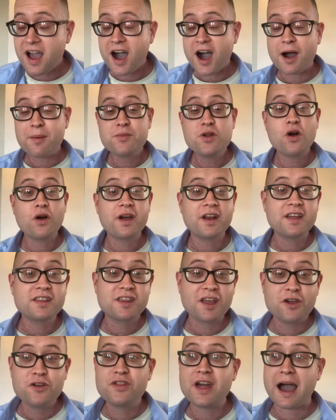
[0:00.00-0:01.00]
I'm not going
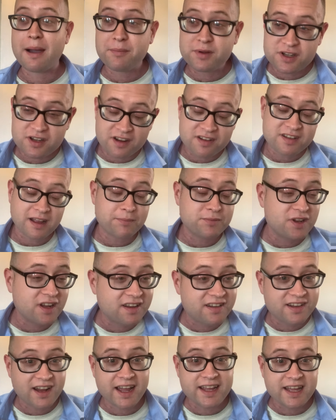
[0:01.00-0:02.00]
to do that, but just I'm
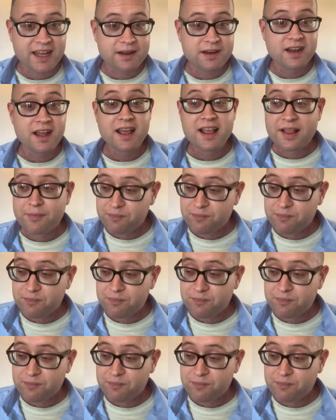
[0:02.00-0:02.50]
just saying,